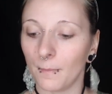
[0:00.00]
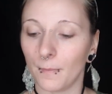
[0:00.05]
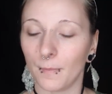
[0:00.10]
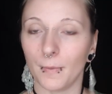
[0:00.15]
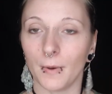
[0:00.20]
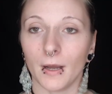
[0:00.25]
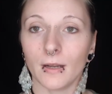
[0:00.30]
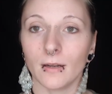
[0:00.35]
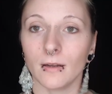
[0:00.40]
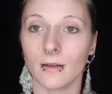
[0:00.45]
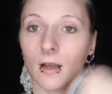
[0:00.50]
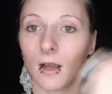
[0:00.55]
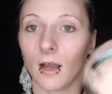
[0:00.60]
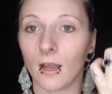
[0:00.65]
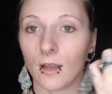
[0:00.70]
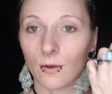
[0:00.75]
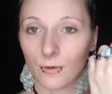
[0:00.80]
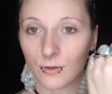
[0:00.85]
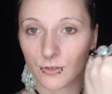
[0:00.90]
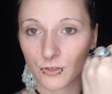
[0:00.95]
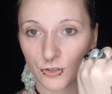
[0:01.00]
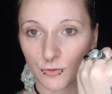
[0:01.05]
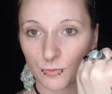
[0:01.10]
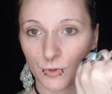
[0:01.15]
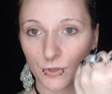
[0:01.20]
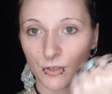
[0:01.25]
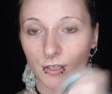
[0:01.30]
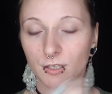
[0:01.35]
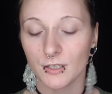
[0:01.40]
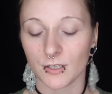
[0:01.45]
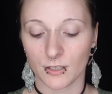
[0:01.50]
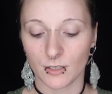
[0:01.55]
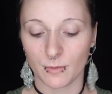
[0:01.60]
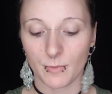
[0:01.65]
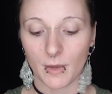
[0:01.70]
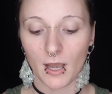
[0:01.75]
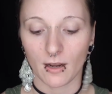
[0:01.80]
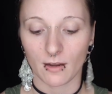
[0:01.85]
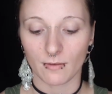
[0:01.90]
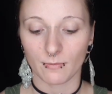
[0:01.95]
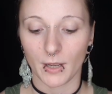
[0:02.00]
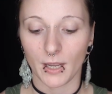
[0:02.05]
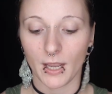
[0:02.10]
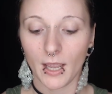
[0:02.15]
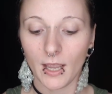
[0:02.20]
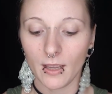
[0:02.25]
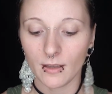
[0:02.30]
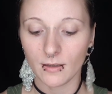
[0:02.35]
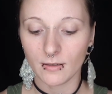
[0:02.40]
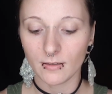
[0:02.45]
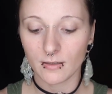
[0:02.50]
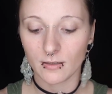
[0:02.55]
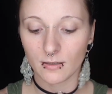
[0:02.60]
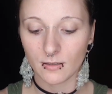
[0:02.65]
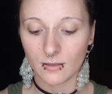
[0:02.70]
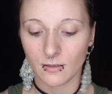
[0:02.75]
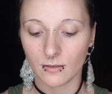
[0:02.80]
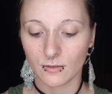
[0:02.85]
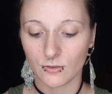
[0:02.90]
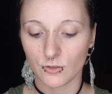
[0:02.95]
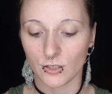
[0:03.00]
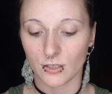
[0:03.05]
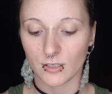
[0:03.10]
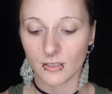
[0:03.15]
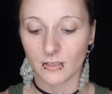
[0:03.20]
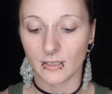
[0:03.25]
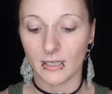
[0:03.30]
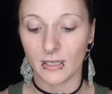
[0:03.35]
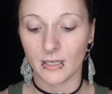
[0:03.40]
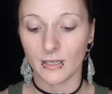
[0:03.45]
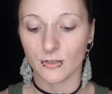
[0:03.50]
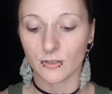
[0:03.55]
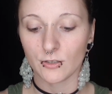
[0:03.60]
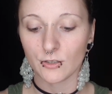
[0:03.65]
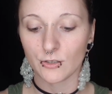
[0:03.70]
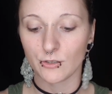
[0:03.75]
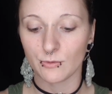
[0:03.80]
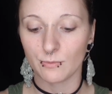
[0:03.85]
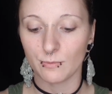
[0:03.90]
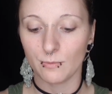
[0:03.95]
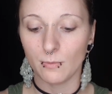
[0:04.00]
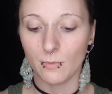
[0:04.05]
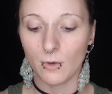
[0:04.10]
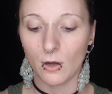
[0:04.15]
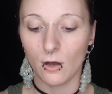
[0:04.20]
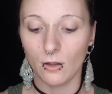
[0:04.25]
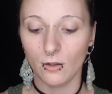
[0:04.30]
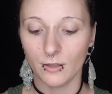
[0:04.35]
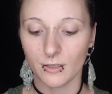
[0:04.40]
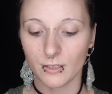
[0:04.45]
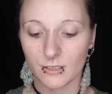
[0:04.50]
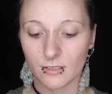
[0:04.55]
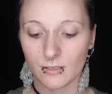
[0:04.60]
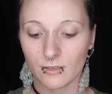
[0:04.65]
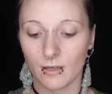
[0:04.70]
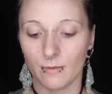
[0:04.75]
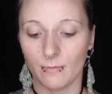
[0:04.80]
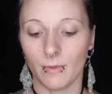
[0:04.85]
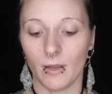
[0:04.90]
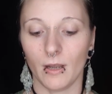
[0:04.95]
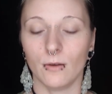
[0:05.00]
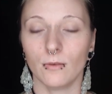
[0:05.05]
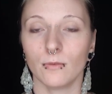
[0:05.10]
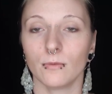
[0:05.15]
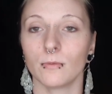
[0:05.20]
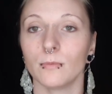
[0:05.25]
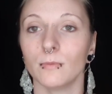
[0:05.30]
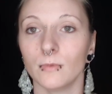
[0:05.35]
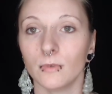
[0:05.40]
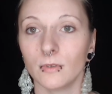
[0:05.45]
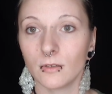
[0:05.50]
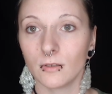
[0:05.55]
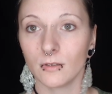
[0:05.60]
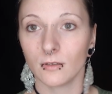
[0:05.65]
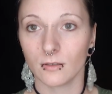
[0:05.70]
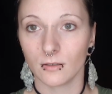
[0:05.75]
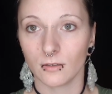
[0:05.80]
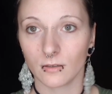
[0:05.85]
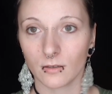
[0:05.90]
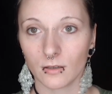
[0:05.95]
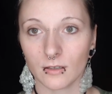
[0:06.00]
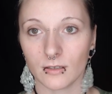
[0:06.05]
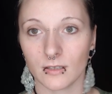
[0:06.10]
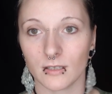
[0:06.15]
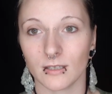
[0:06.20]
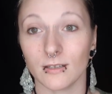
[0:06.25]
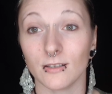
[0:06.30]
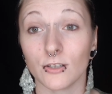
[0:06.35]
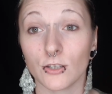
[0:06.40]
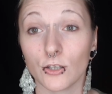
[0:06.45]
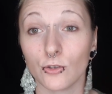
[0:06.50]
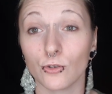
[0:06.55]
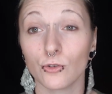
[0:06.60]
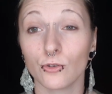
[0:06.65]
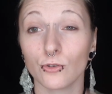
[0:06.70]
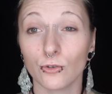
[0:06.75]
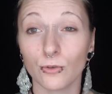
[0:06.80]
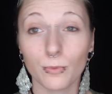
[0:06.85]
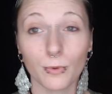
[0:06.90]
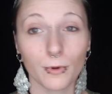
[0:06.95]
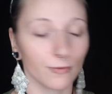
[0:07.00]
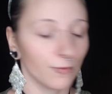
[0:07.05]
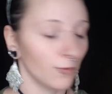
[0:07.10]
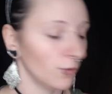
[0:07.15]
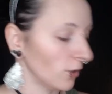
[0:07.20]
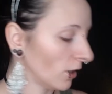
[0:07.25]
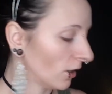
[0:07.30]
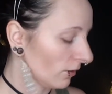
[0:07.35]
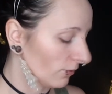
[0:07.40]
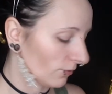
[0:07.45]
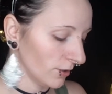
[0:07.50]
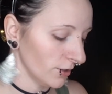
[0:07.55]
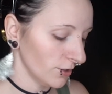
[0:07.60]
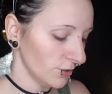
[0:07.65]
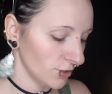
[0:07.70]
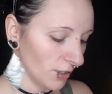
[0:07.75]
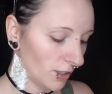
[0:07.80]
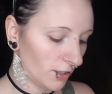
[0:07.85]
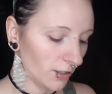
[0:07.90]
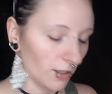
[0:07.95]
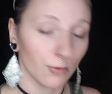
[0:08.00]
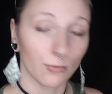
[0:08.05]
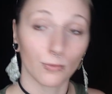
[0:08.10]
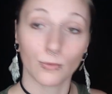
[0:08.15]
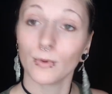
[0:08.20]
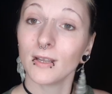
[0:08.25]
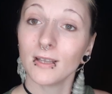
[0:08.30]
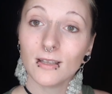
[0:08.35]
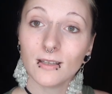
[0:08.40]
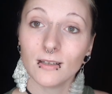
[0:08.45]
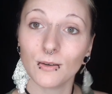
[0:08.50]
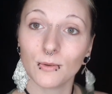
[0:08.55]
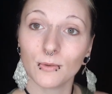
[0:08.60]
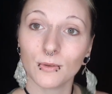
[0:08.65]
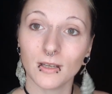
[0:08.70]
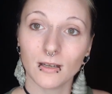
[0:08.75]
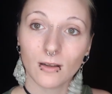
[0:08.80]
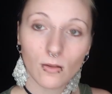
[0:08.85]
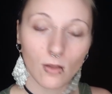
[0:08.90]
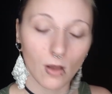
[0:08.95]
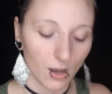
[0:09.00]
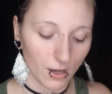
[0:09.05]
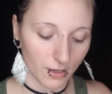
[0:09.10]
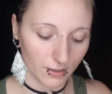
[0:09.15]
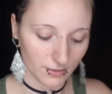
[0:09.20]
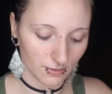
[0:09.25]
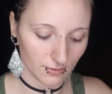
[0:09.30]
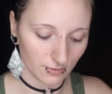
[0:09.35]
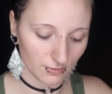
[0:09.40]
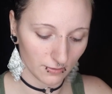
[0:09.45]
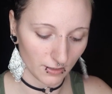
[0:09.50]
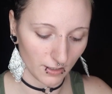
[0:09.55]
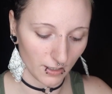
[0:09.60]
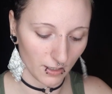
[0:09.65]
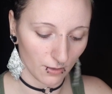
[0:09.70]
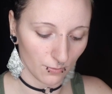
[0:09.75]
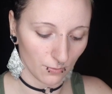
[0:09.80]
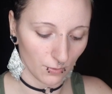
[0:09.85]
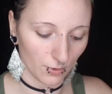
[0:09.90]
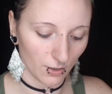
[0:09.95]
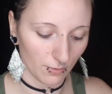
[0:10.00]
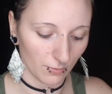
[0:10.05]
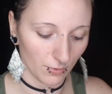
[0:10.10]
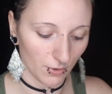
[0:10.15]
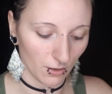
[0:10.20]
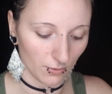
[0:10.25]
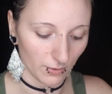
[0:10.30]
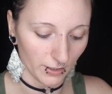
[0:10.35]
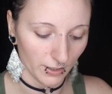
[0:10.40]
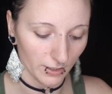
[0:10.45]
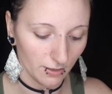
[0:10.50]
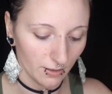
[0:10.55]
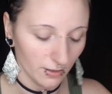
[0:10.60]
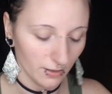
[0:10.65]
but I always just put this on the back of my hand, just the smallest amount, because it is super full coverage, and I really don't need a lot to get where I'm going.